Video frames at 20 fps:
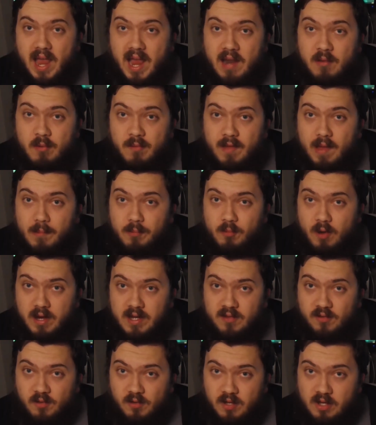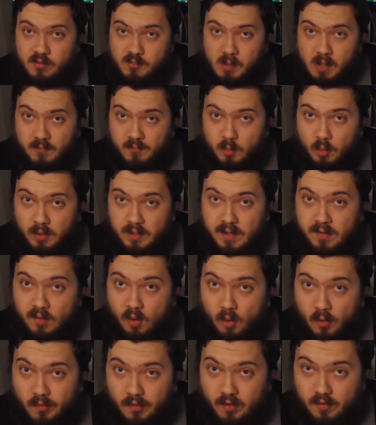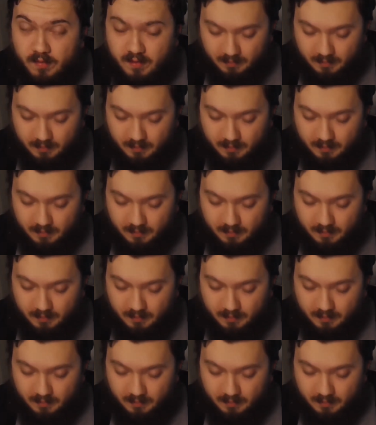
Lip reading: And with upgrading to a new motherboard, there's also